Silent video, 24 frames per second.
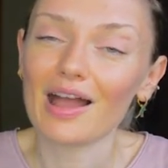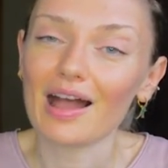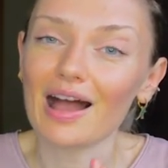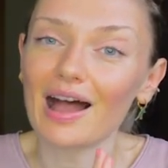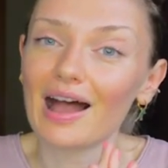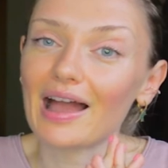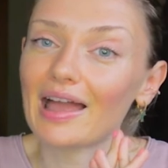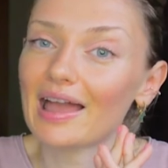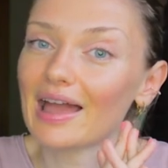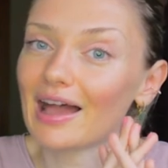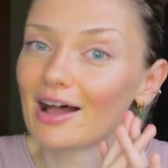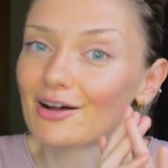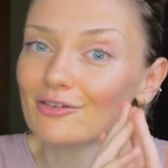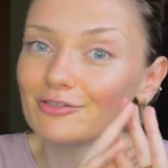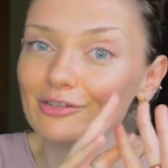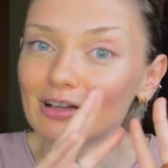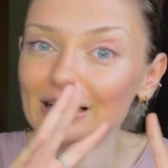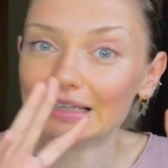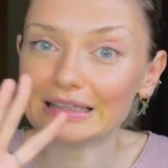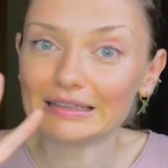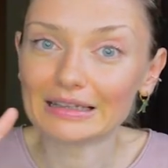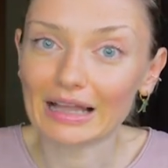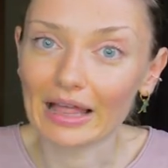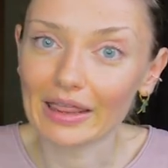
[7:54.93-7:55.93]
I have
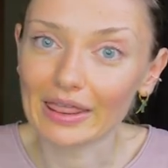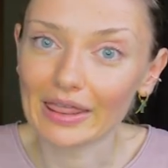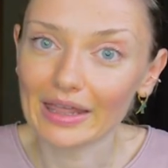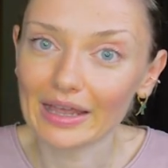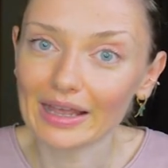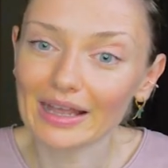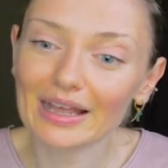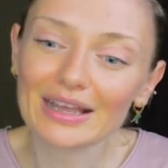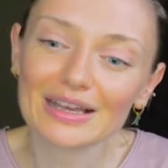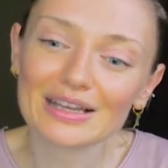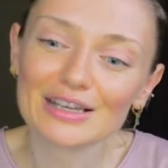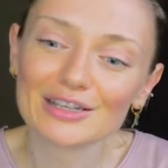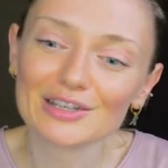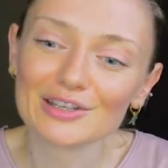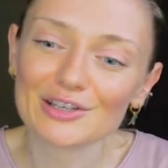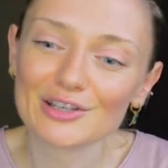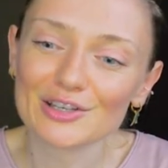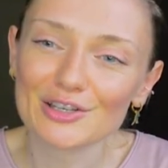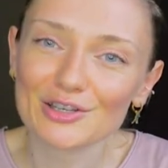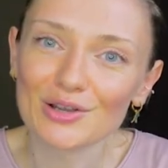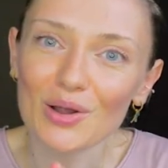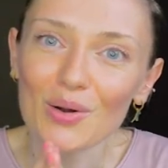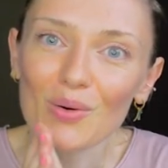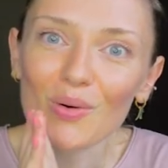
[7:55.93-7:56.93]
nothing,
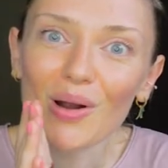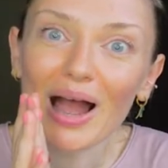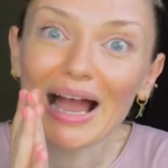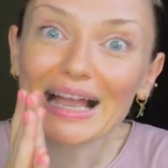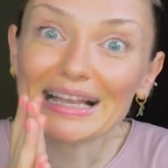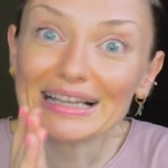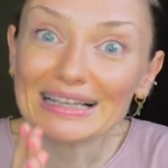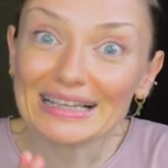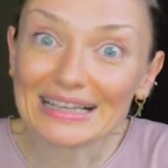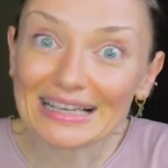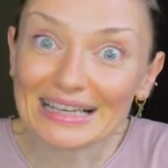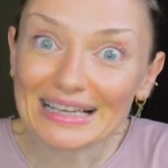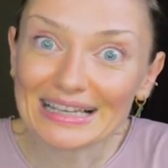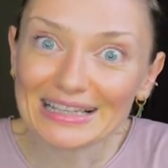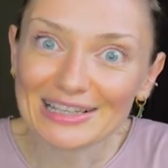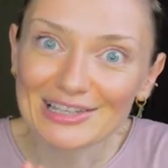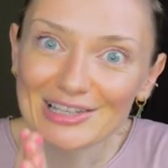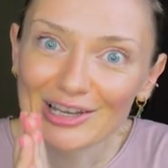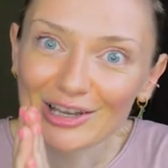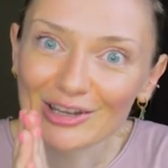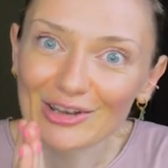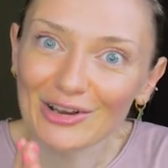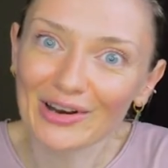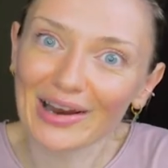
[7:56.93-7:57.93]
so I
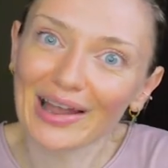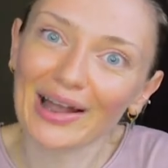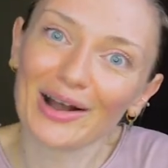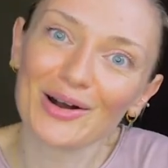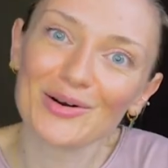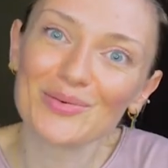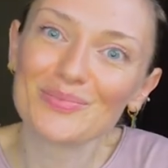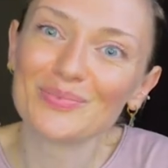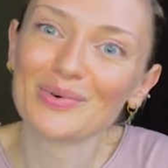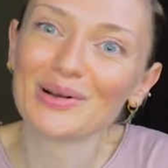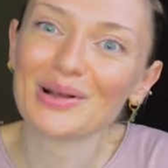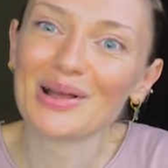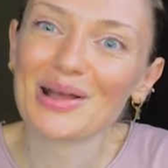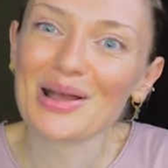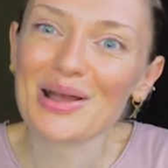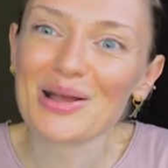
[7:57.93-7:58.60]
need your help.